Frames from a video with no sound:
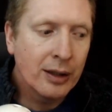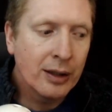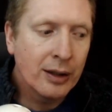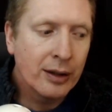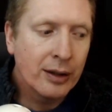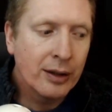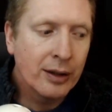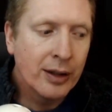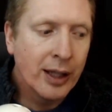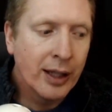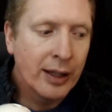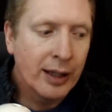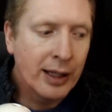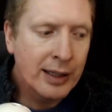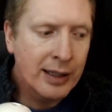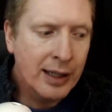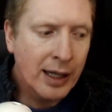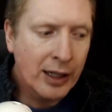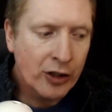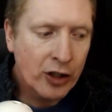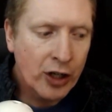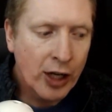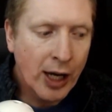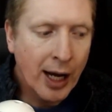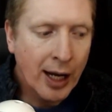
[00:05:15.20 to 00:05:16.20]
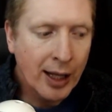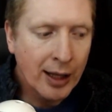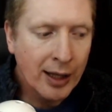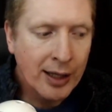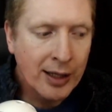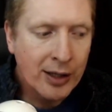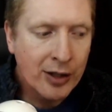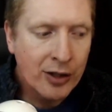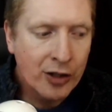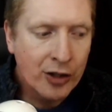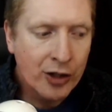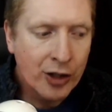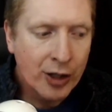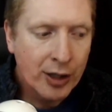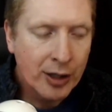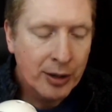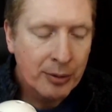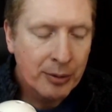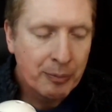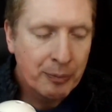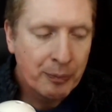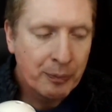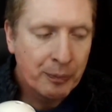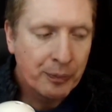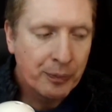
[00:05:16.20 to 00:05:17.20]
there is a challenge
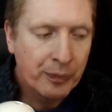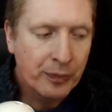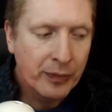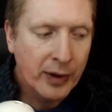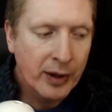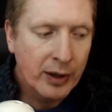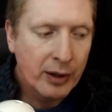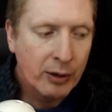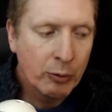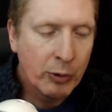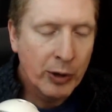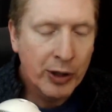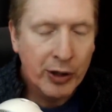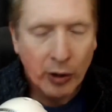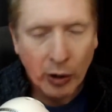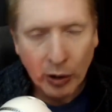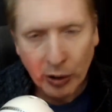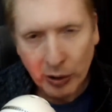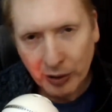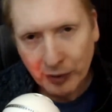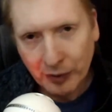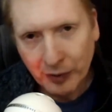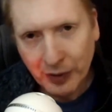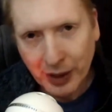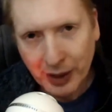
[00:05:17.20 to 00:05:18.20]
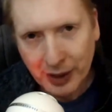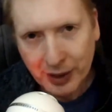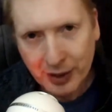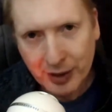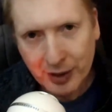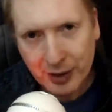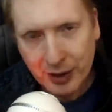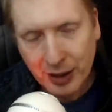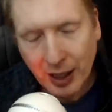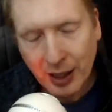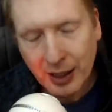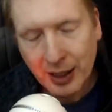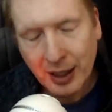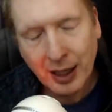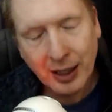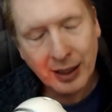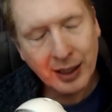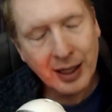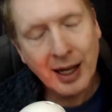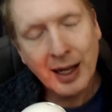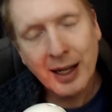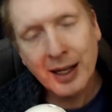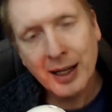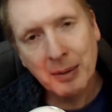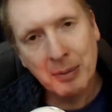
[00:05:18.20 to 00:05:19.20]
with all of this, and
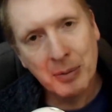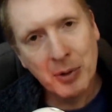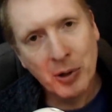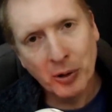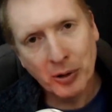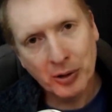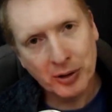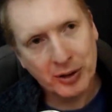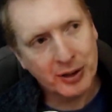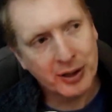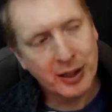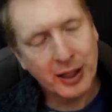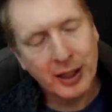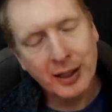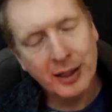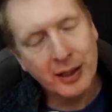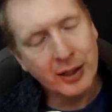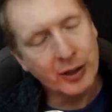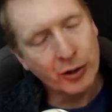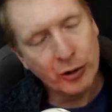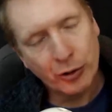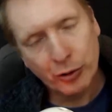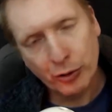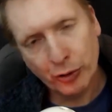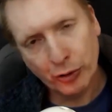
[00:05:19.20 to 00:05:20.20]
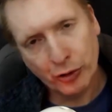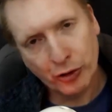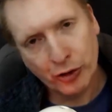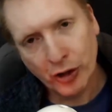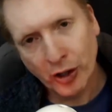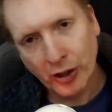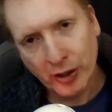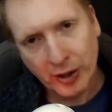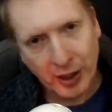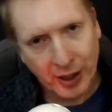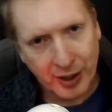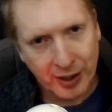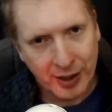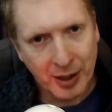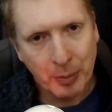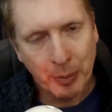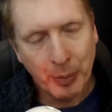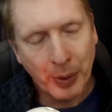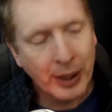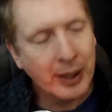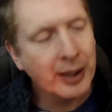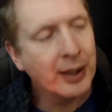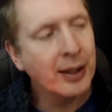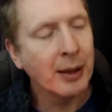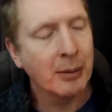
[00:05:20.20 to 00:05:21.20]
again, I'm not saying that you should chuck it in the
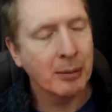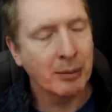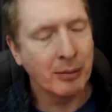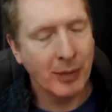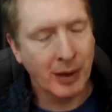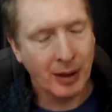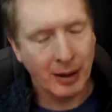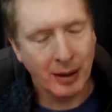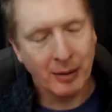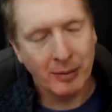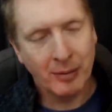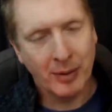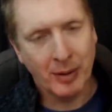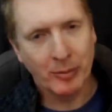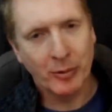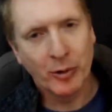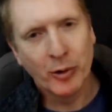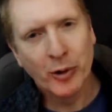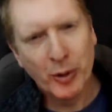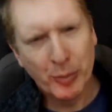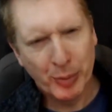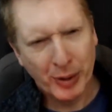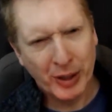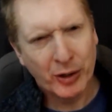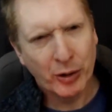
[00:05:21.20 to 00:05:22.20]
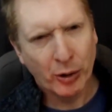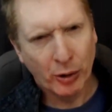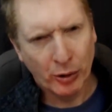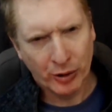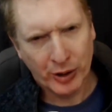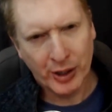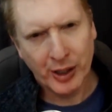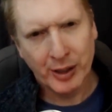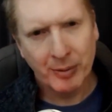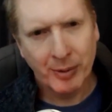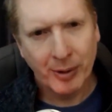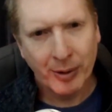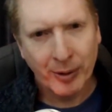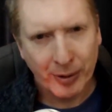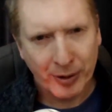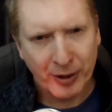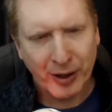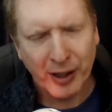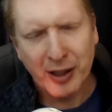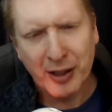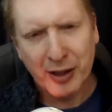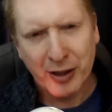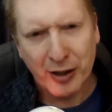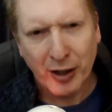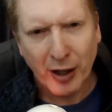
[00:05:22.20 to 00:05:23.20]
bin. I'm I'm going to be talking about
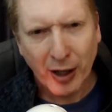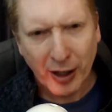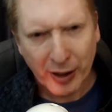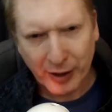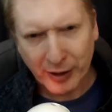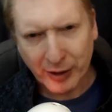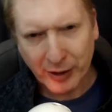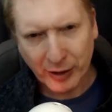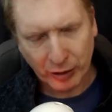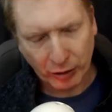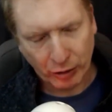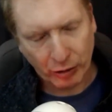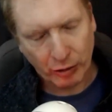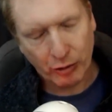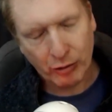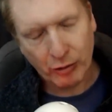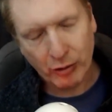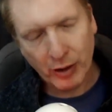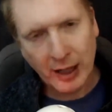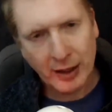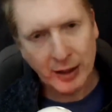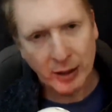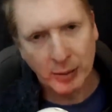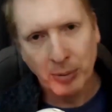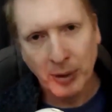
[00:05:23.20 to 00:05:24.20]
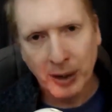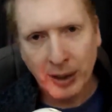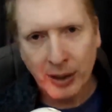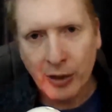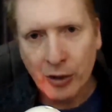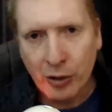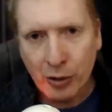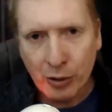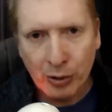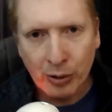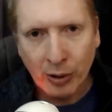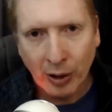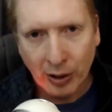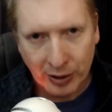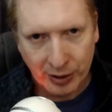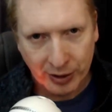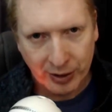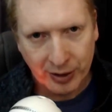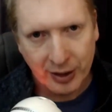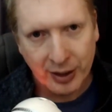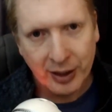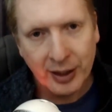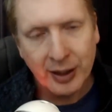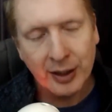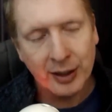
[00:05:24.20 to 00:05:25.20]
things that are incredibly
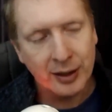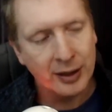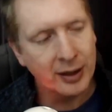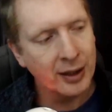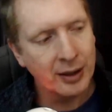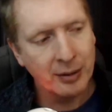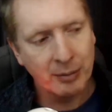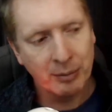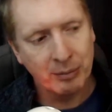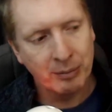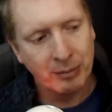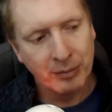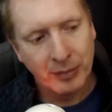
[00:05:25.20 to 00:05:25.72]
nuanced here, and